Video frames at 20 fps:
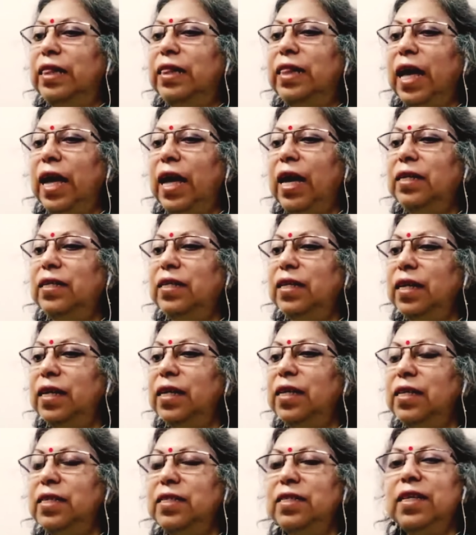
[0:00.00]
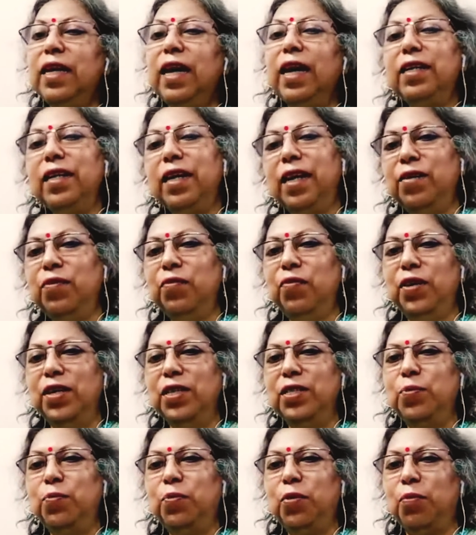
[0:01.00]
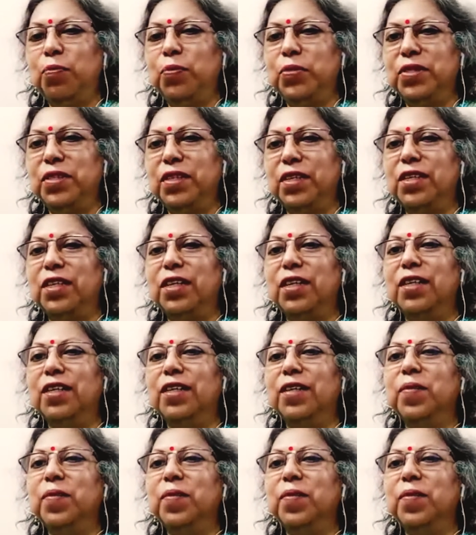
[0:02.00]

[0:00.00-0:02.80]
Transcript: that is an inverse proposition.